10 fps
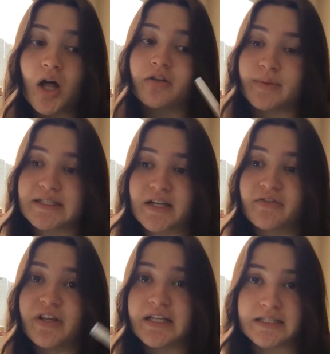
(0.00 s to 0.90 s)
all of my
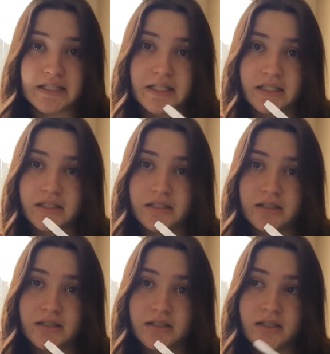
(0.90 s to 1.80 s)
stuff into the
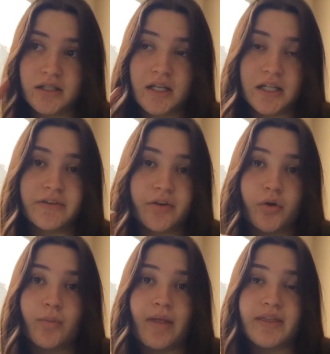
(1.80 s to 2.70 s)

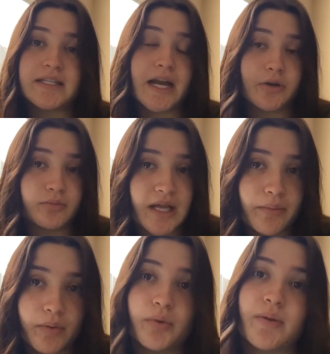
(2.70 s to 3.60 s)
living room at the dining room
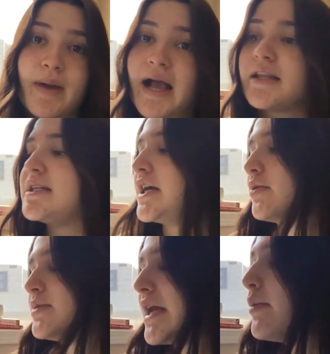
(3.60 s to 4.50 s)
table and put it back at the
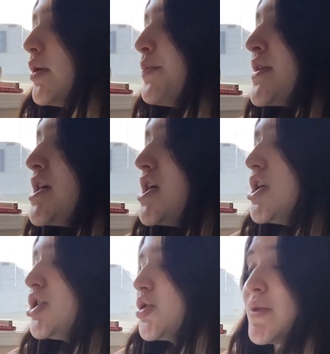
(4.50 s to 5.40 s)
dining room table,
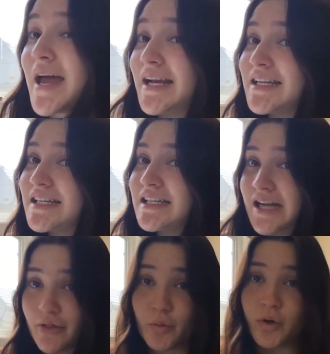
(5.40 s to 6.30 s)
so that
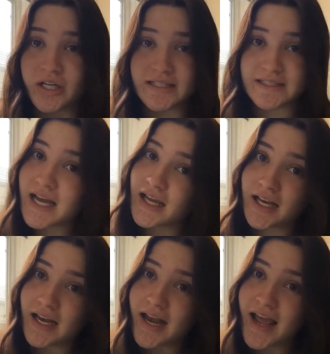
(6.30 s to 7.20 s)
now that work is
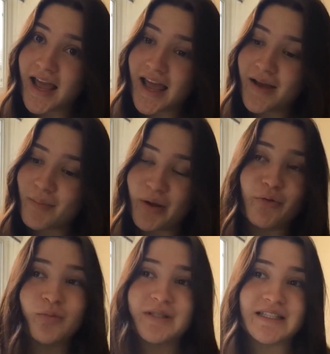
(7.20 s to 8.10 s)
done, my
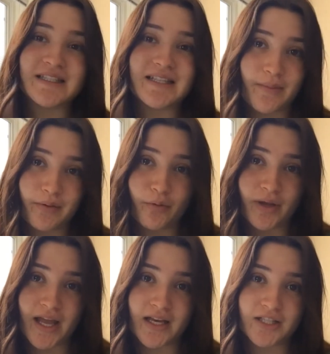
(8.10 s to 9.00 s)
room is not my room
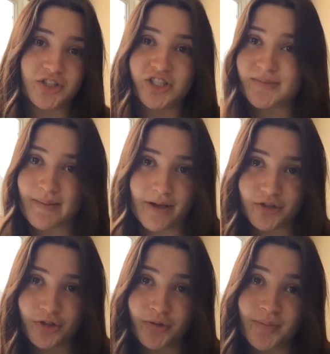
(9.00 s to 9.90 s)
again. It's just my
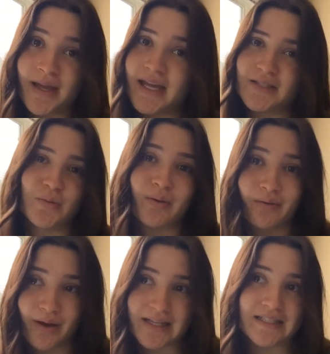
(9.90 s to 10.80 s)
bedroom. It's where
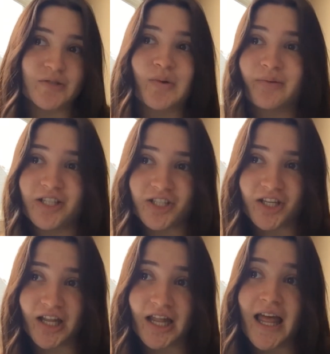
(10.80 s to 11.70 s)
we rest. It's where we
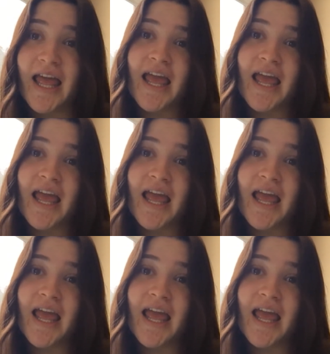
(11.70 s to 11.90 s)
chill.